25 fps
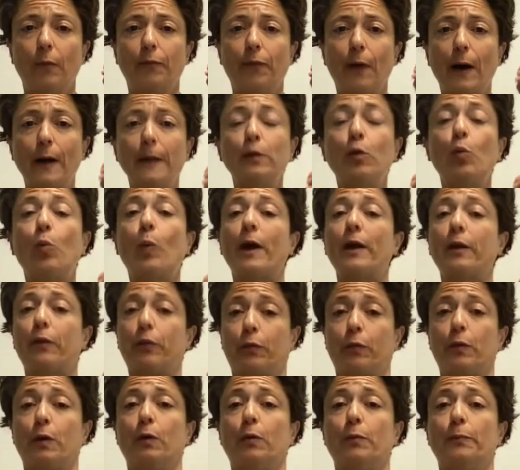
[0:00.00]
find a way
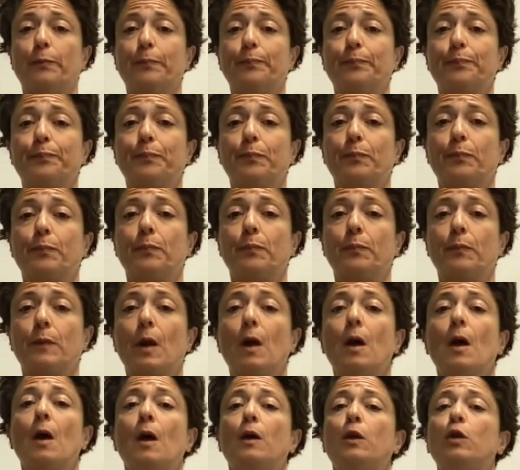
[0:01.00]
through.
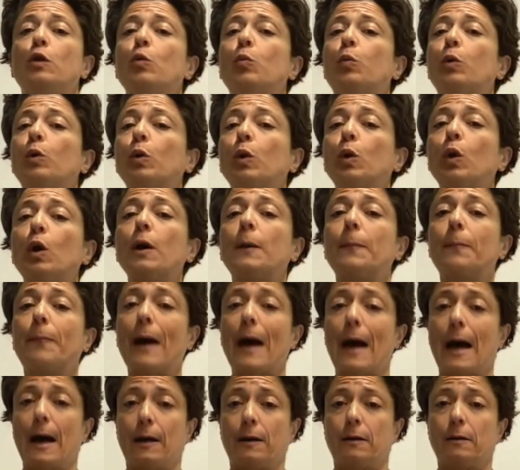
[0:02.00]
You will look
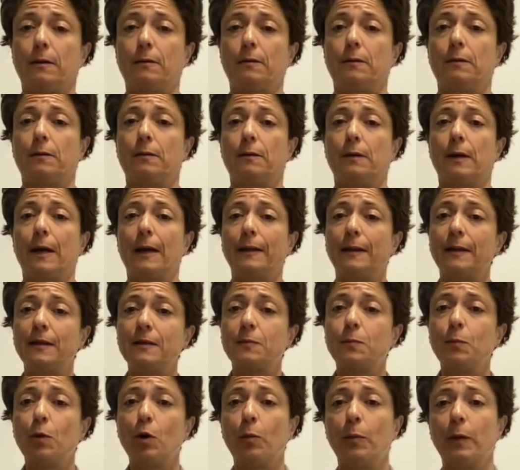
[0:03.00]
back at
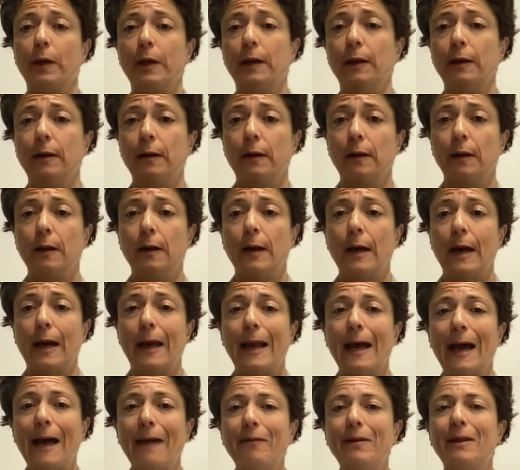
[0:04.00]
this moment
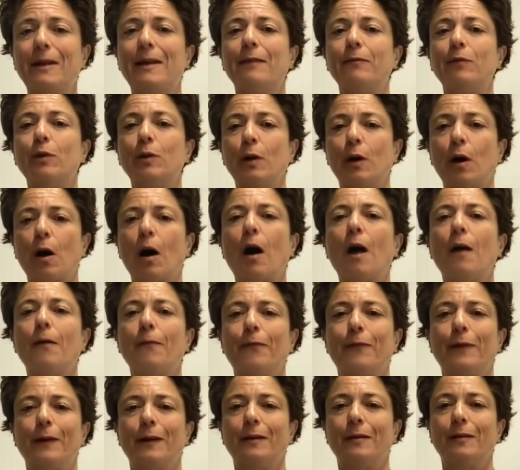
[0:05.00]
and have it give you the
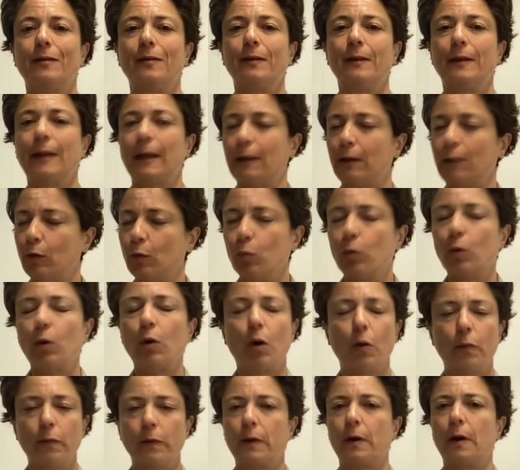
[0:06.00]
confidence that you
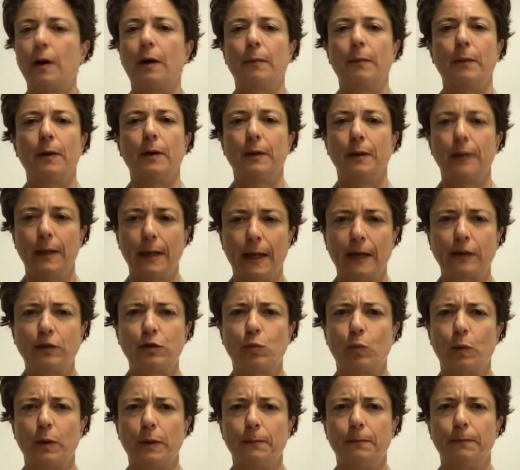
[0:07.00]
will overcome the
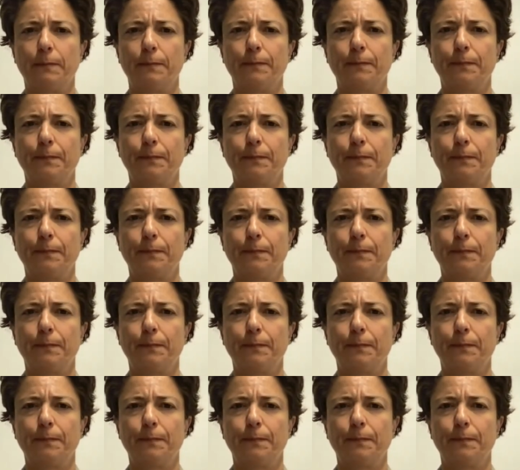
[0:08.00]
next one.